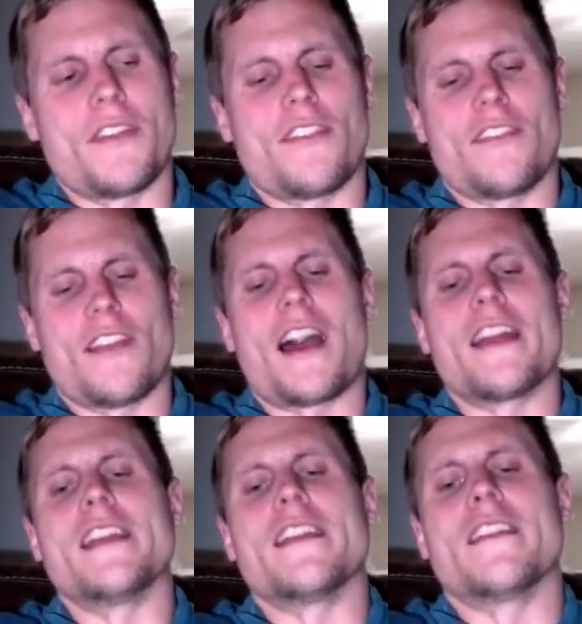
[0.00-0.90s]
of
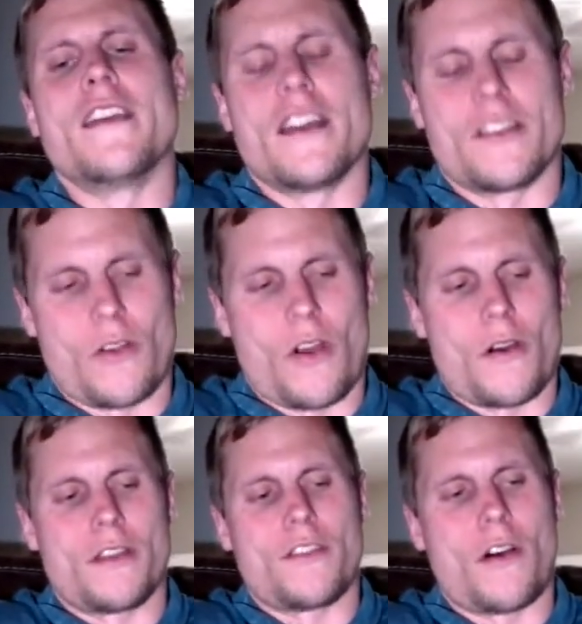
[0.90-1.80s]
society, and
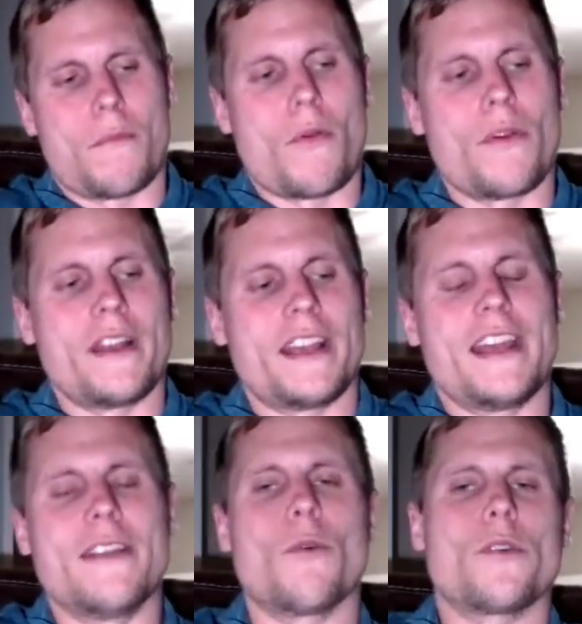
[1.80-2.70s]
it's all pointing
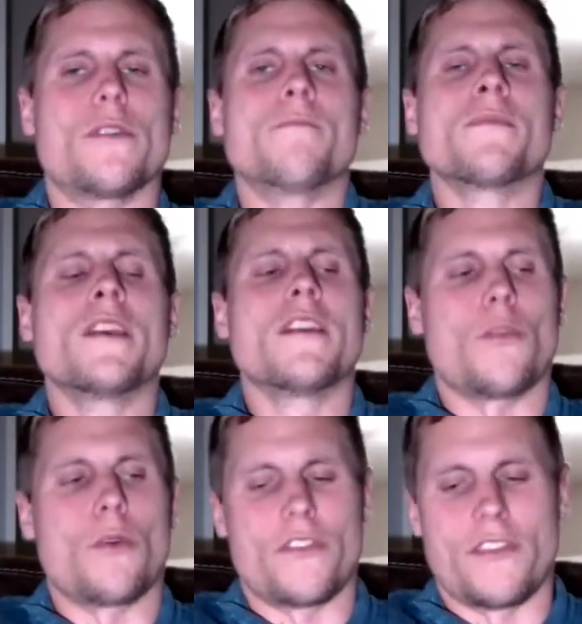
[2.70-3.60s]
inward
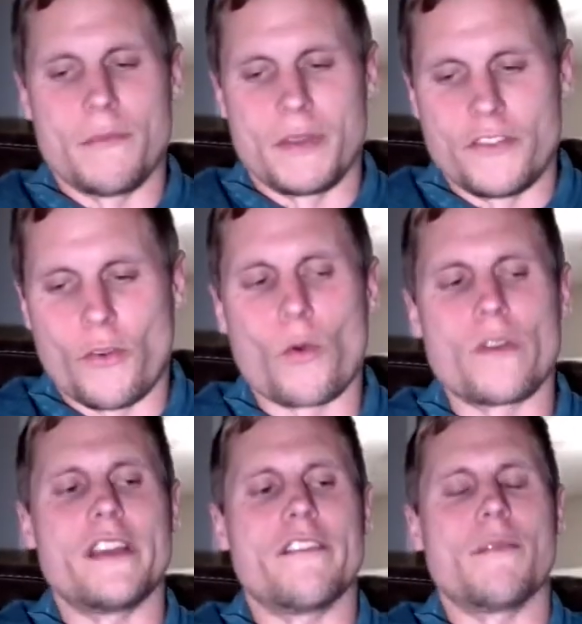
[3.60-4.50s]
towards the
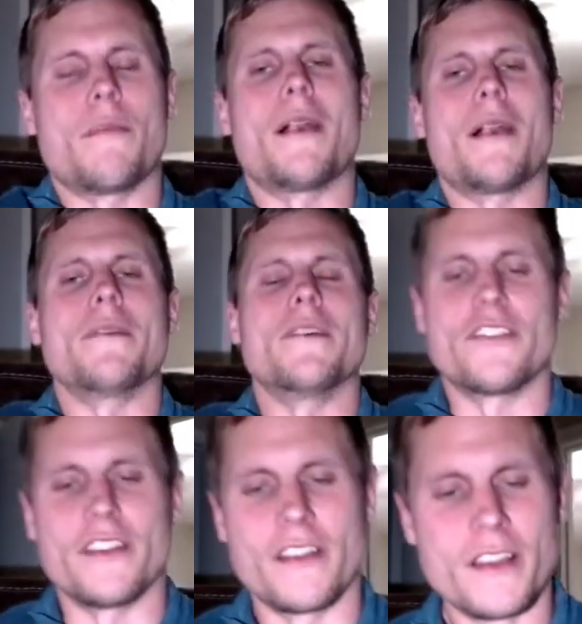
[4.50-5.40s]
majority of the
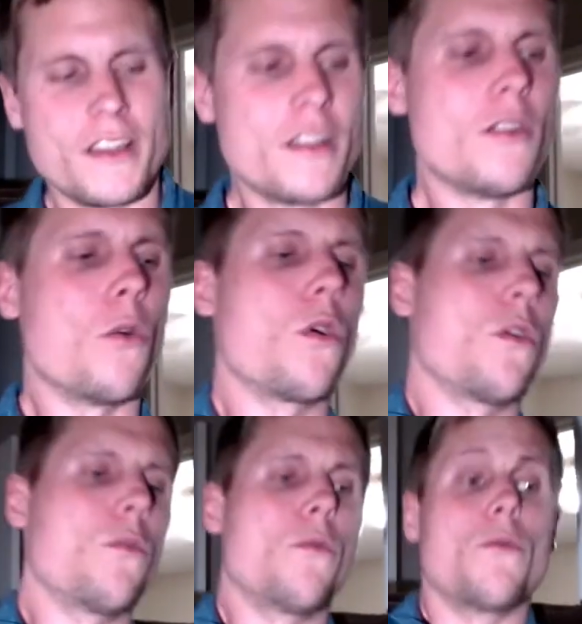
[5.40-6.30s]
population,
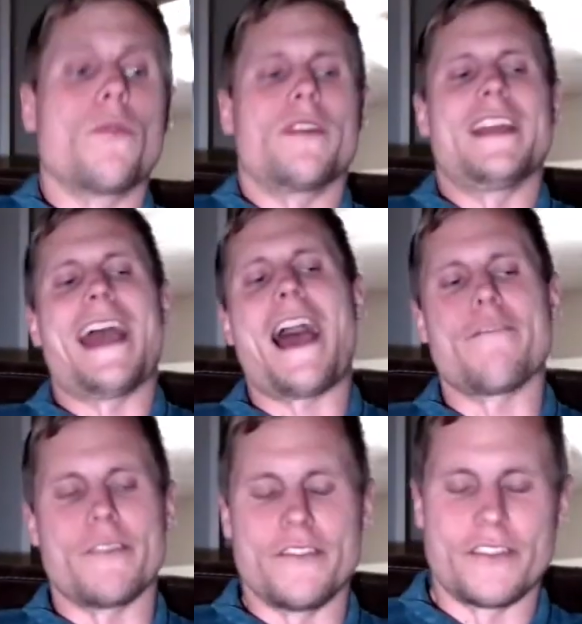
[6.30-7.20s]
or where the
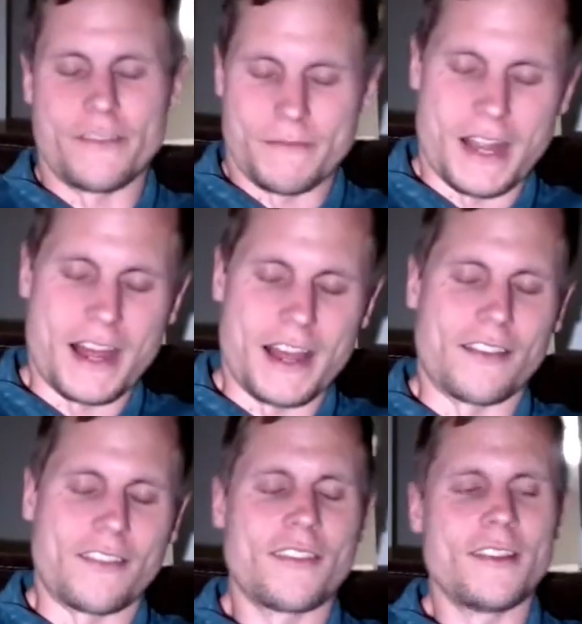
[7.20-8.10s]
average
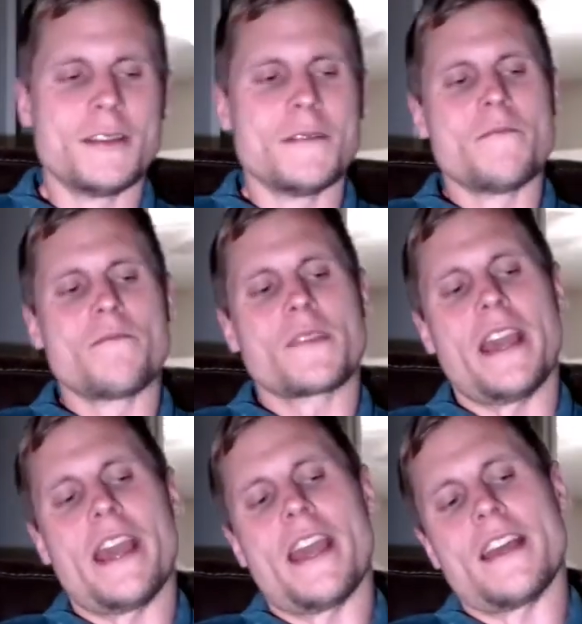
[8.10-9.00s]
lies.
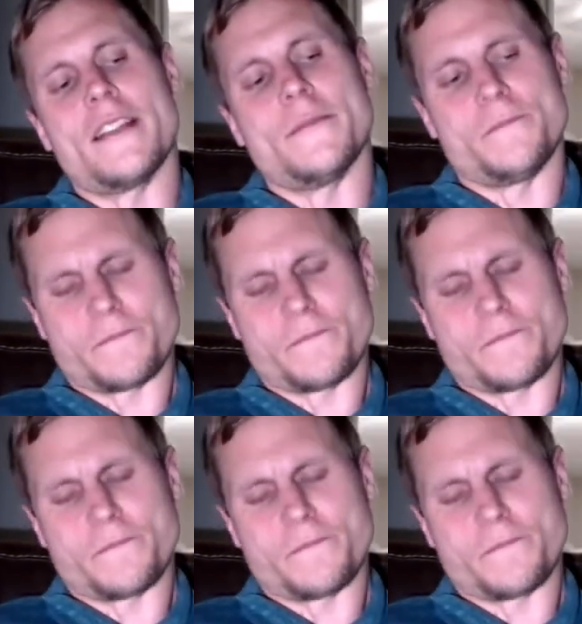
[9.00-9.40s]
And